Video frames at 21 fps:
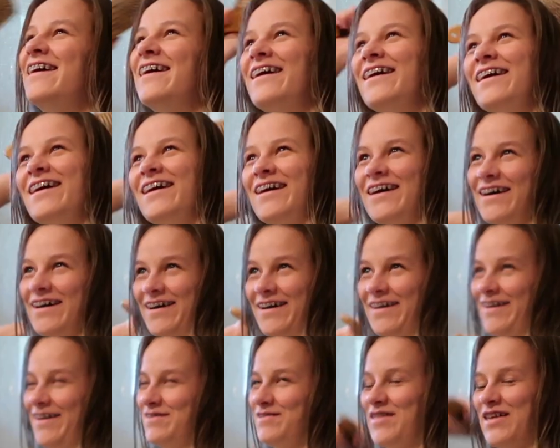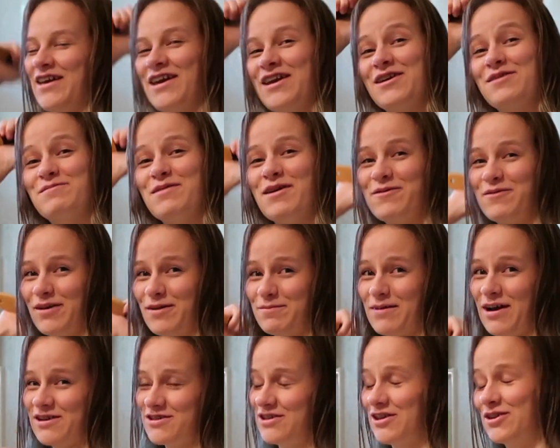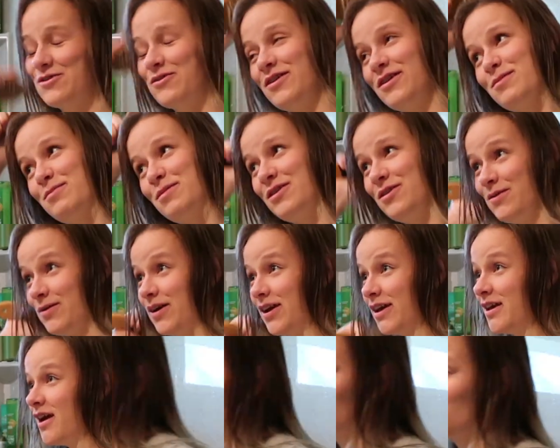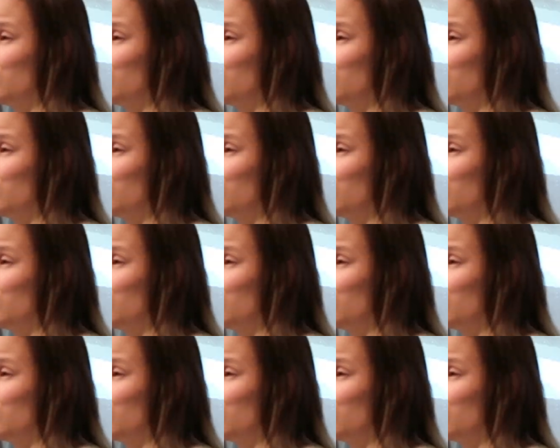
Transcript: I'm thinking about what I'm actually going to be doing.